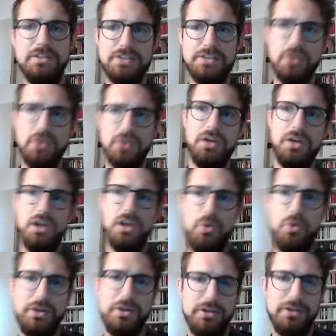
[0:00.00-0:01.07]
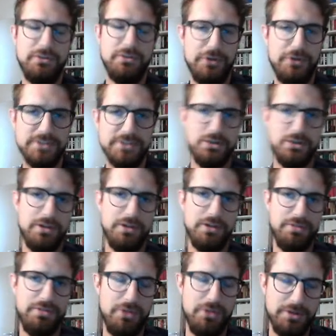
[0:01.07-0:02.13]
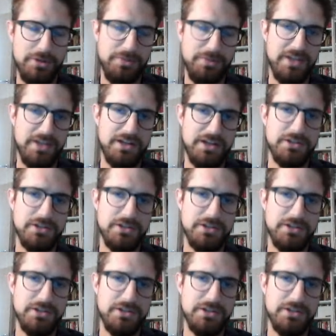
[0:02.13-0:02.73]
So when you're the first or the third player,